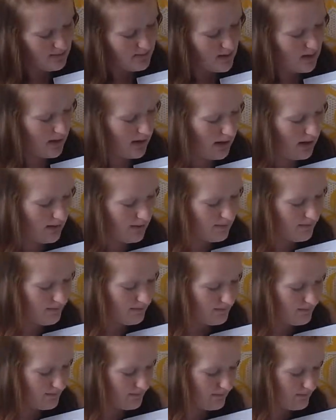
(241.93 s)

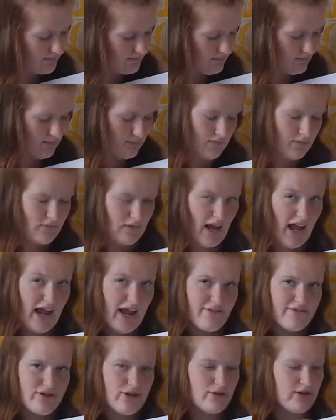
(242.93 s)
I
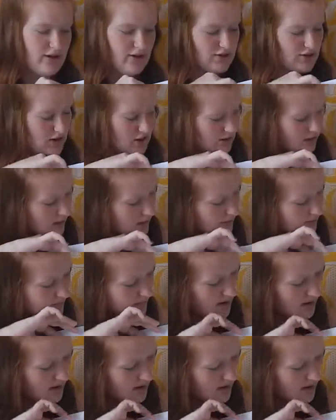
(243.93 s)
have no nails currently.